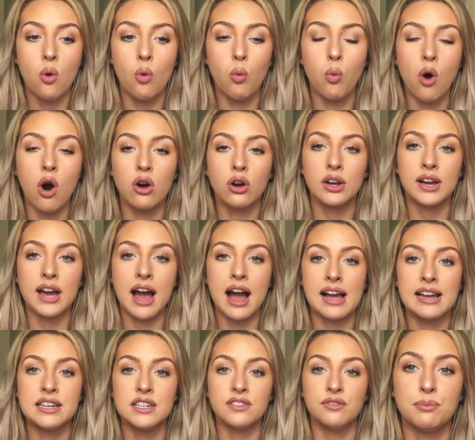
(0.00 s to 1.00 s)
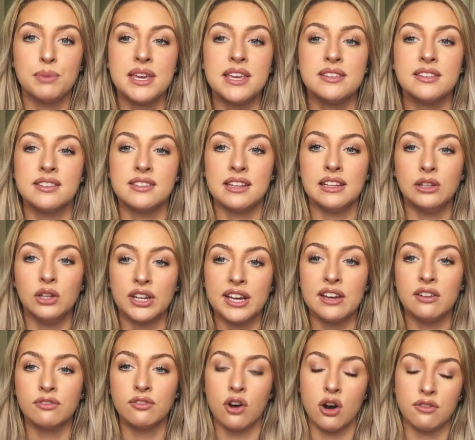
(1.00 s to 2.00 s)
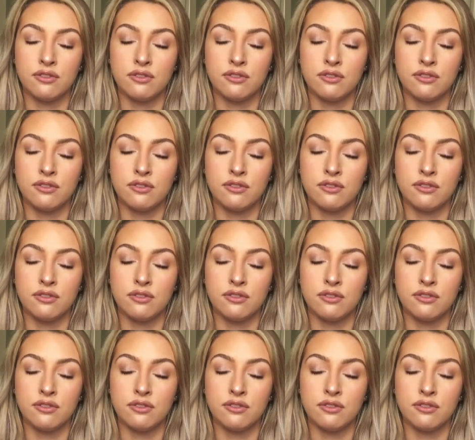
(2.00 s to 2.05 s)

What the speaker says: what kind pieces they're looking for.